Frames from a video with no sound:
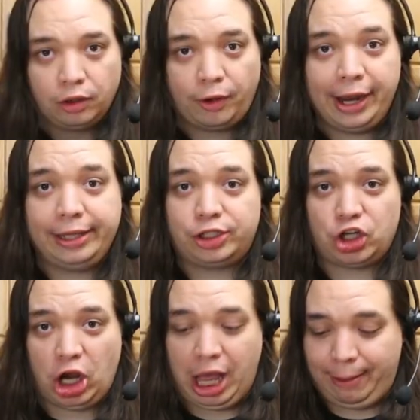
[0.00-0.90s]
Crank
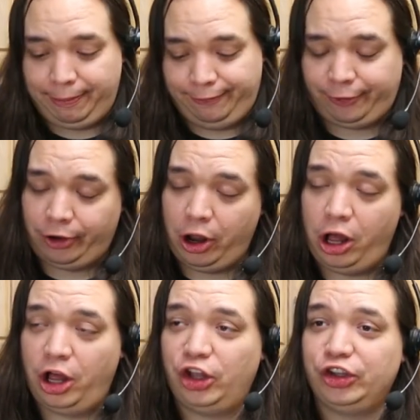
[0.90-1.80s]
Chop, for
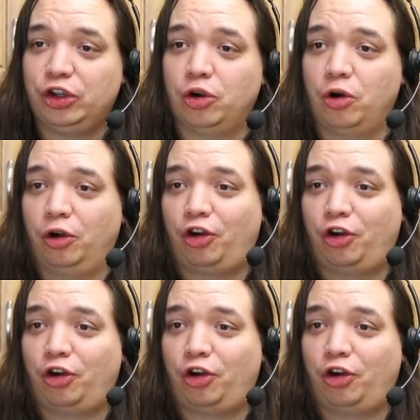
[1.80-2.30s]
all your